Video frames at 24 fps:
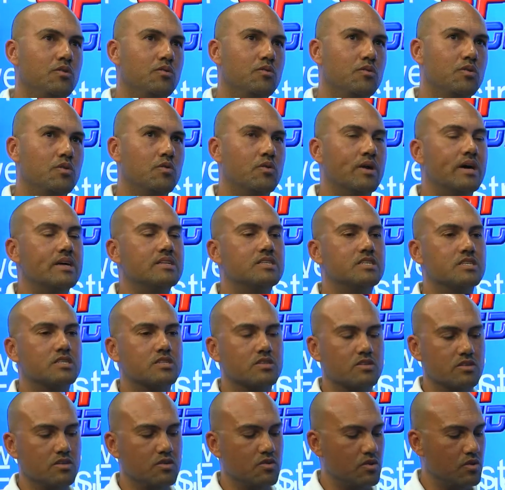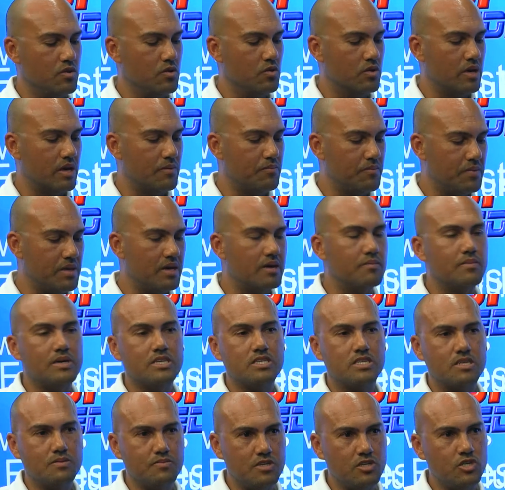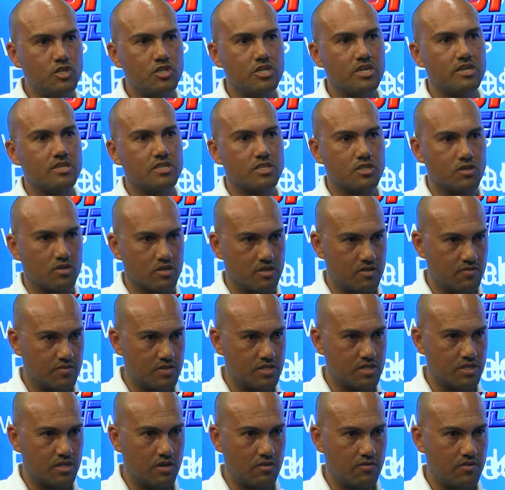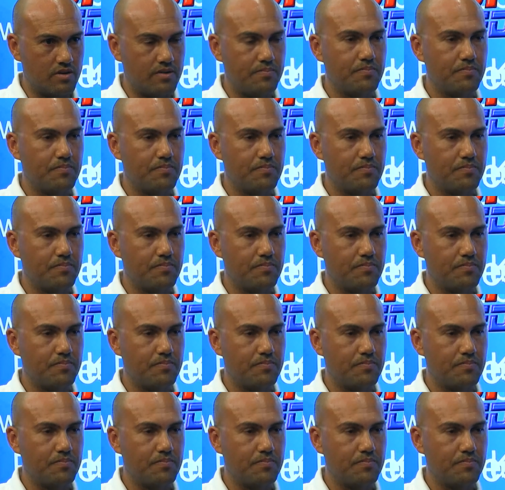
You can be a mainstream teacher and start at Vistanova,